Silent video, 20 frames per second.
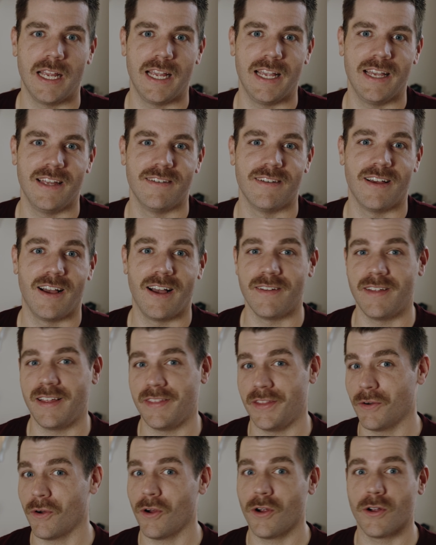And
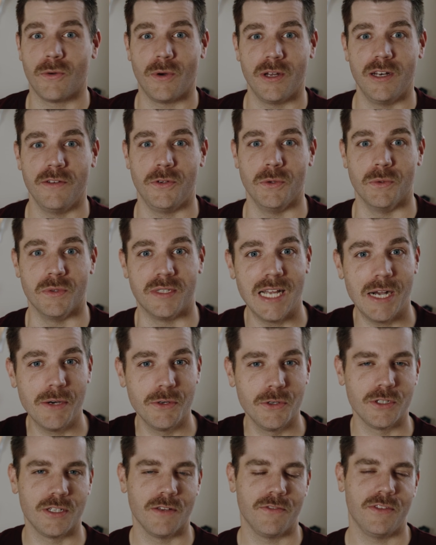there are quite a few
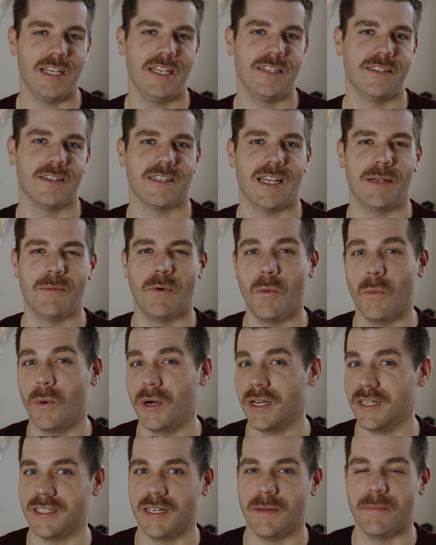doubters of these that say, well,
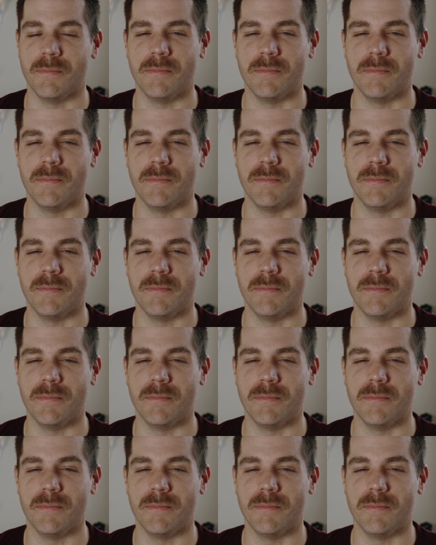what does it